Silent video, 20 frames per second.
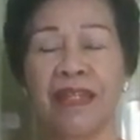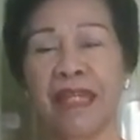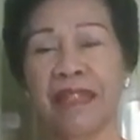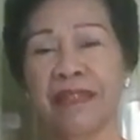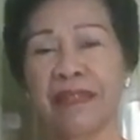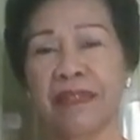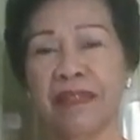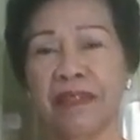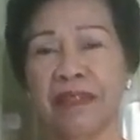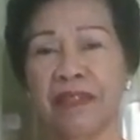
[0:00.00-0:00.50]

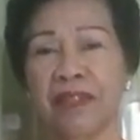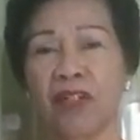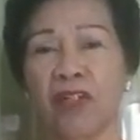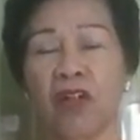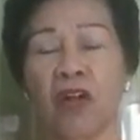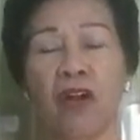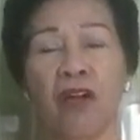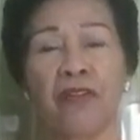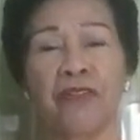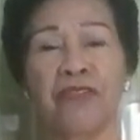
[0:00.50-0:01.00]
Let
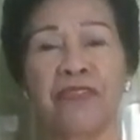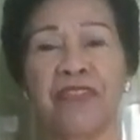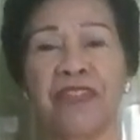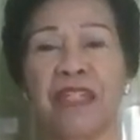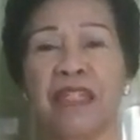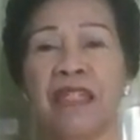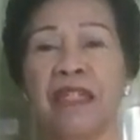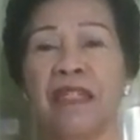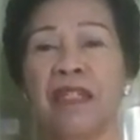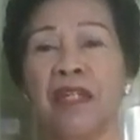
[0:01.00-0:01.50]
the
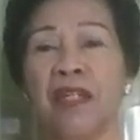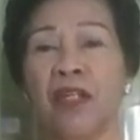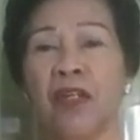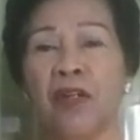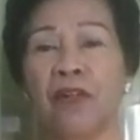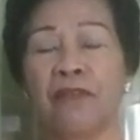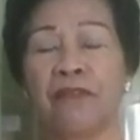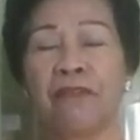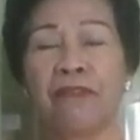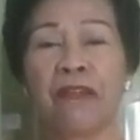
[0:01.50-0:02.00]
coffee
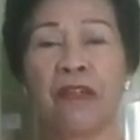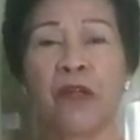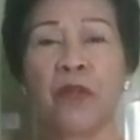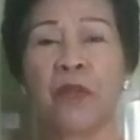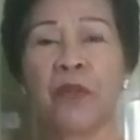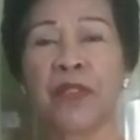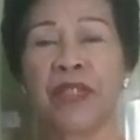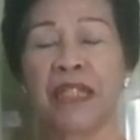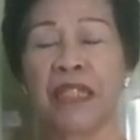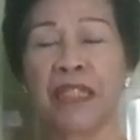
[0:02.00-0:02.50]

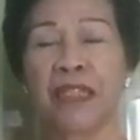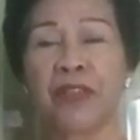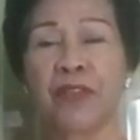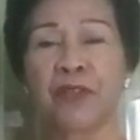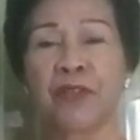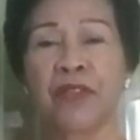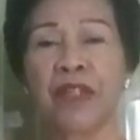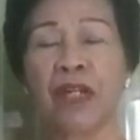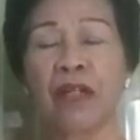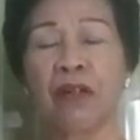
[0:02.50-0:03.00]
flow
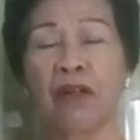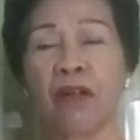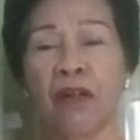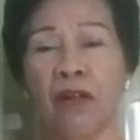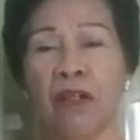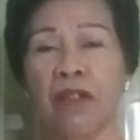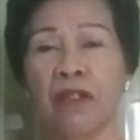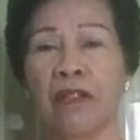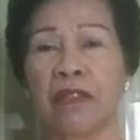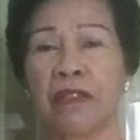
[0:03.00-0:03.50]
into the
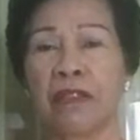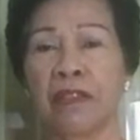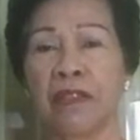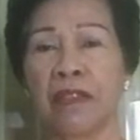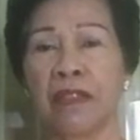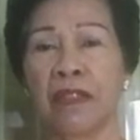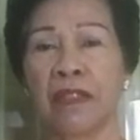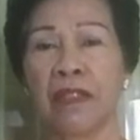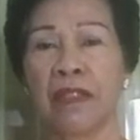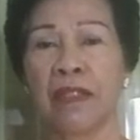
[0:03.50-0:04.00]
colon
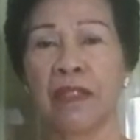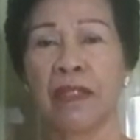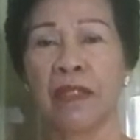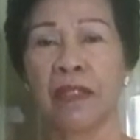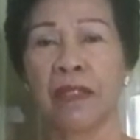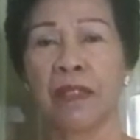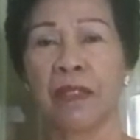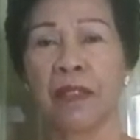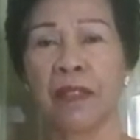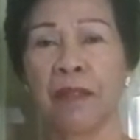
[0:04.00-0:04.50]

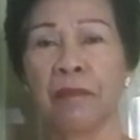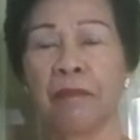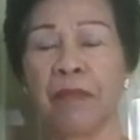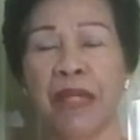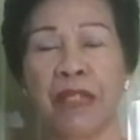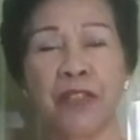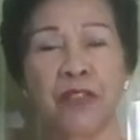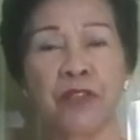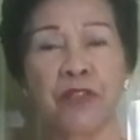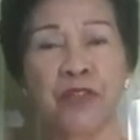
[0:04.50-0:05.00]

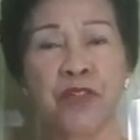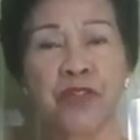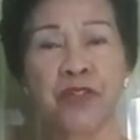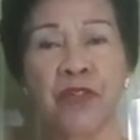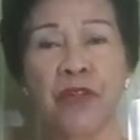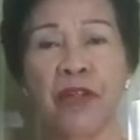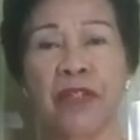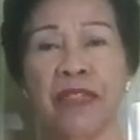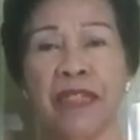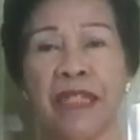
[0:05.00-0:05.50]
by
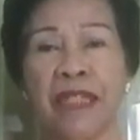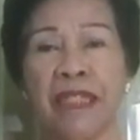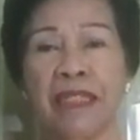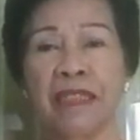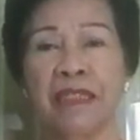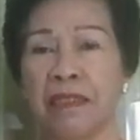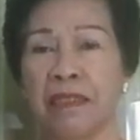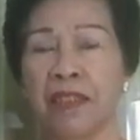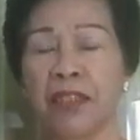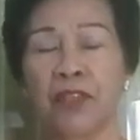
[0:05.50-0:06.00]

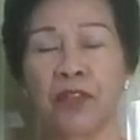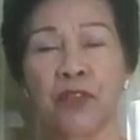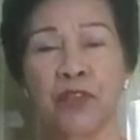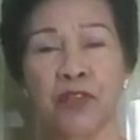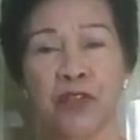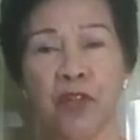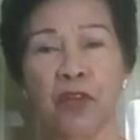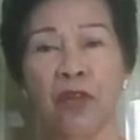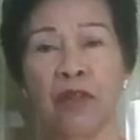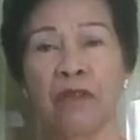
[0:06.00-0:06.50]
controlling the
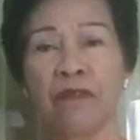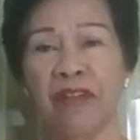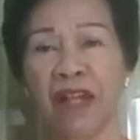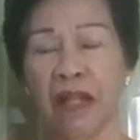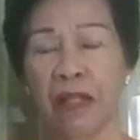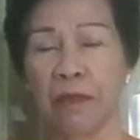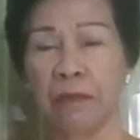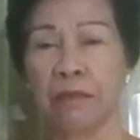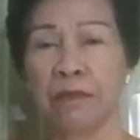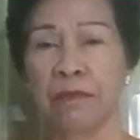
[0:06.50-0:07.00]
control
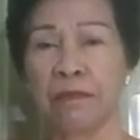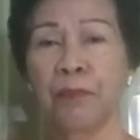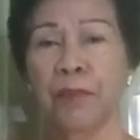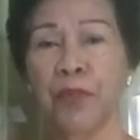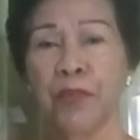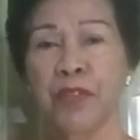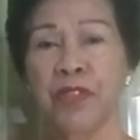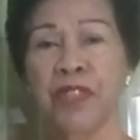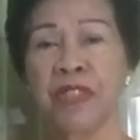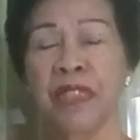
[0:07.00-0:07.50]
valve,
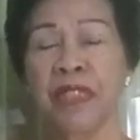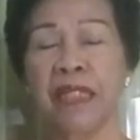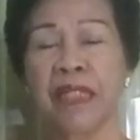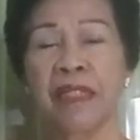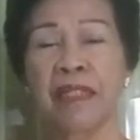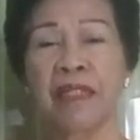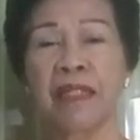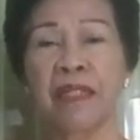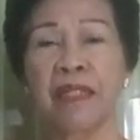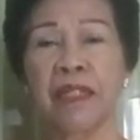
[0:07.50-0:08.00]

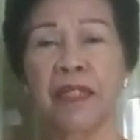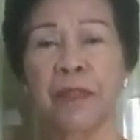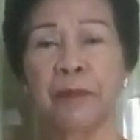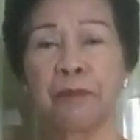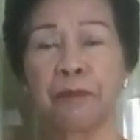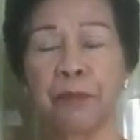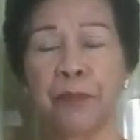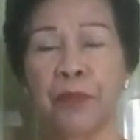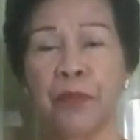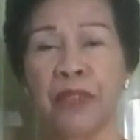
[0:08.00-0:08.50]
pushing
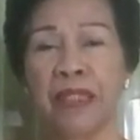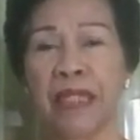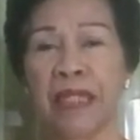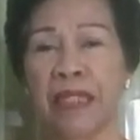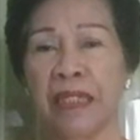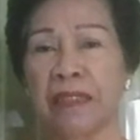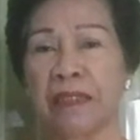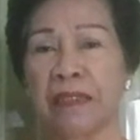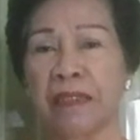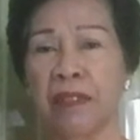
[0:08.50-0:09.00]
and
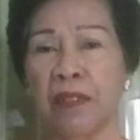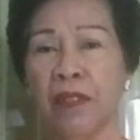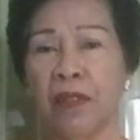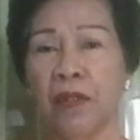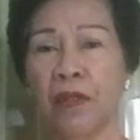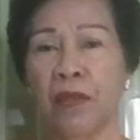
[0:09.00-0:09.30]
pulling it